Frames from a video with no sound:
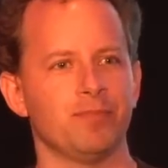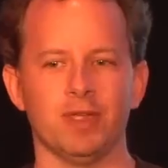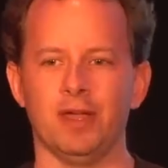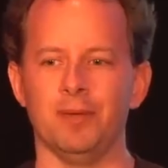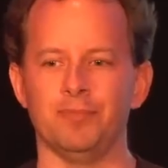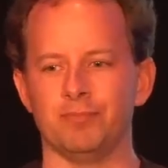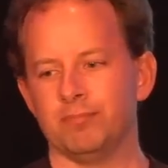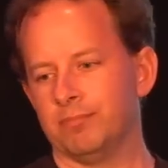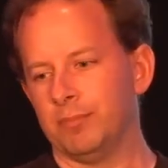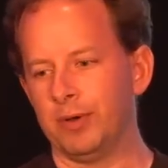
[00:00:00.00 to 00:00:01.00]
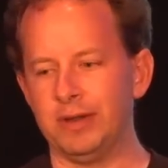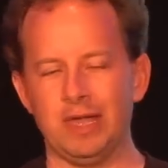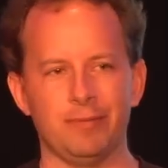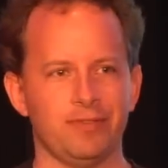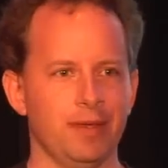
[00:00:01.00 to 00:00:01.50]
Um,
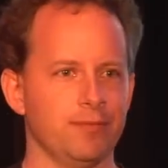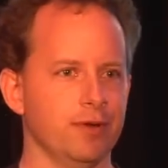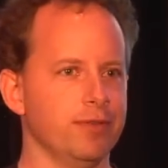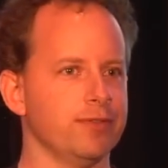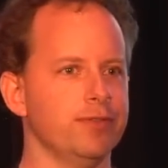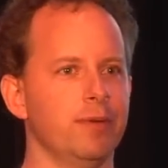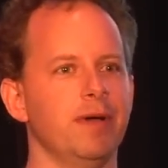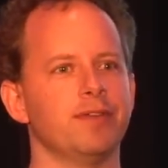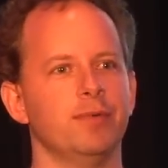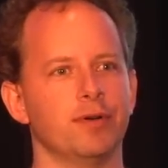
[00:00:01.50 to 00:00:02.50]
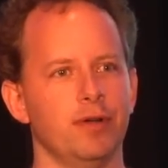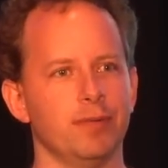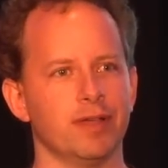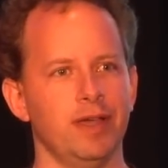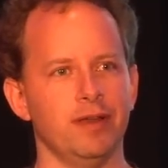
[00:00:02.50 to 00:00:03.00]
multi-layer perceptrons, not much more
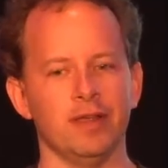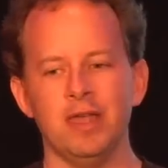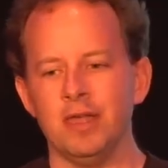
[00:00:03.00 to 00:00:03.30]
complicated.